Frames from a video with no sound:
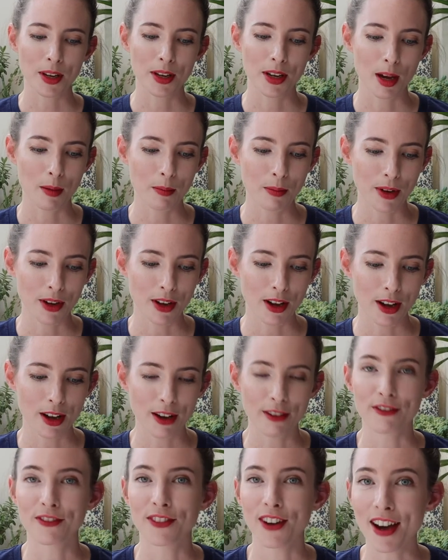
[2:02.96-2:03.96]

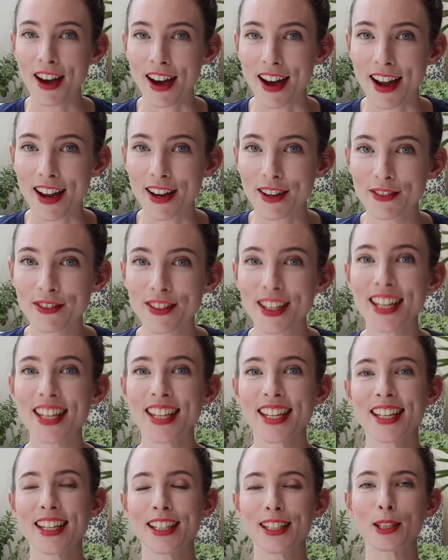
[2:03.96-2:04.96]
number 5
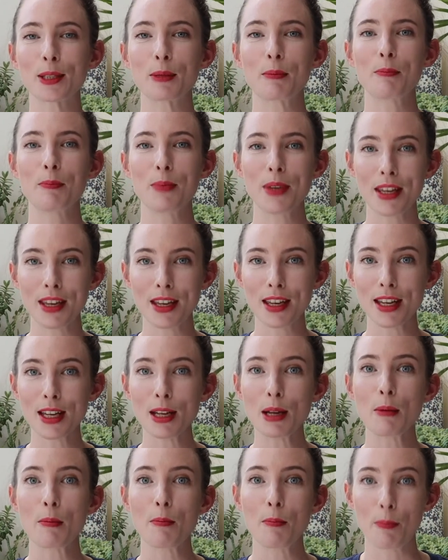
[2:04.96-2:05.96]
is
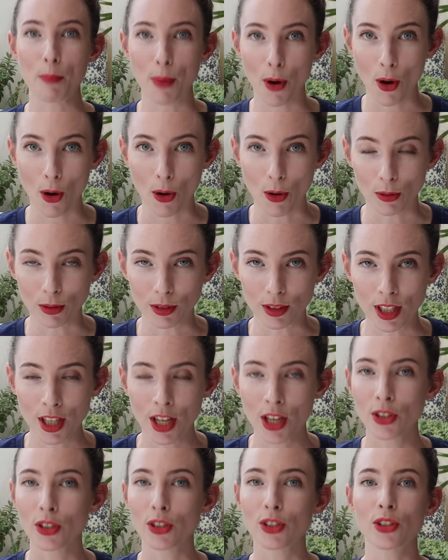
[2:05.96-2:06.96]
be bold.
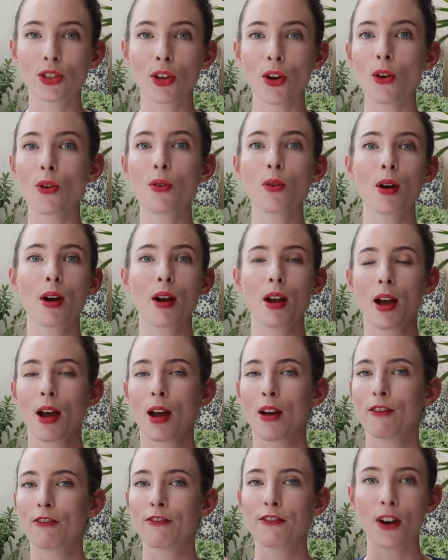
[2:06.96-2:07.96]
So
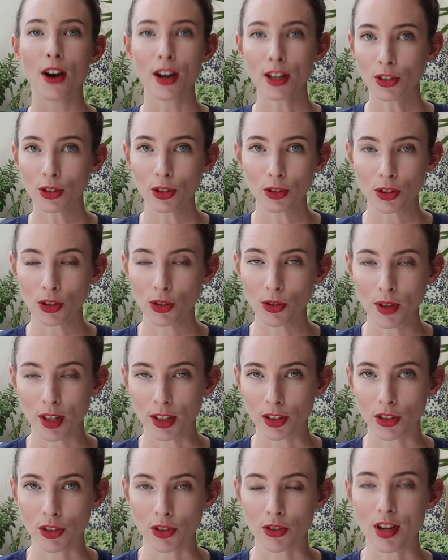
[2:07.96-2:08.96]
find your two
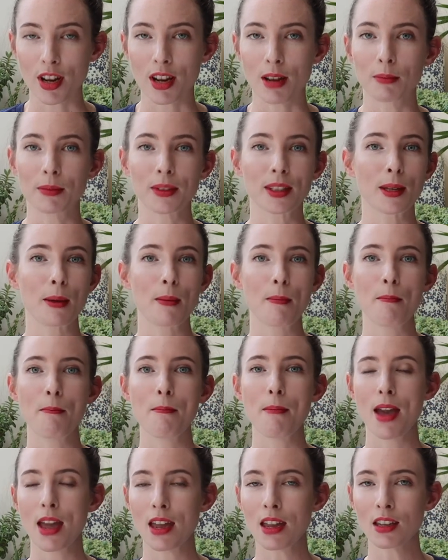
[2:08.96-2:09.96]
extremes.
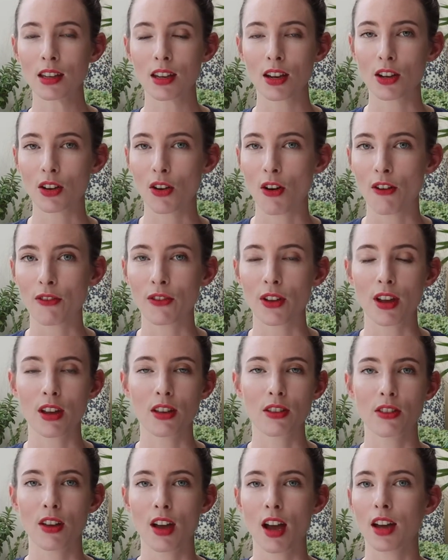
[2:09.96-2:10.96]
Make a
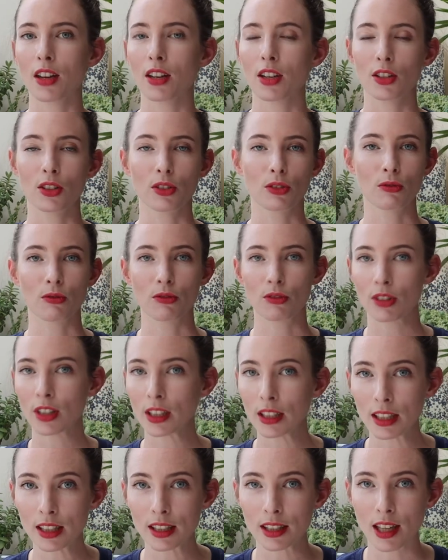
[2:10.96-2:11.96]
coffee that is
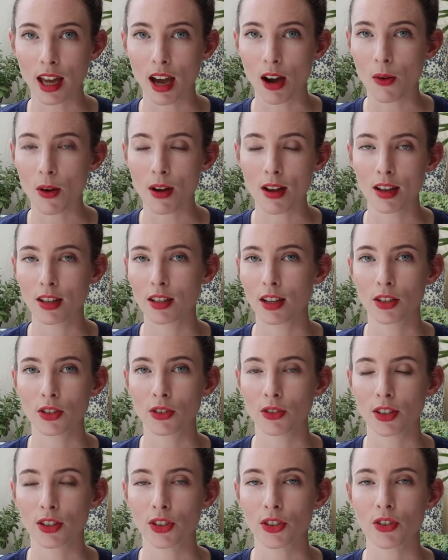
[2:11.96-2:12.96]
really sour and
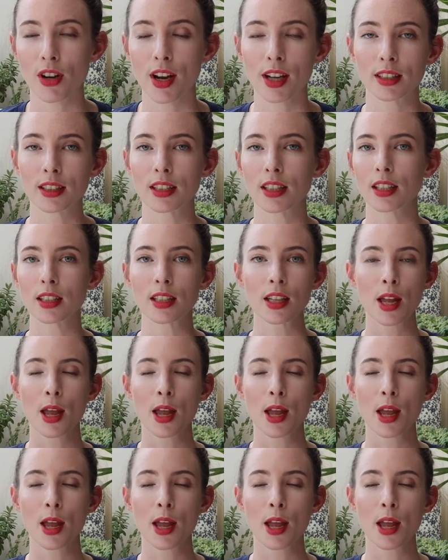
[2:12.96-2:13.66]
under-extracted.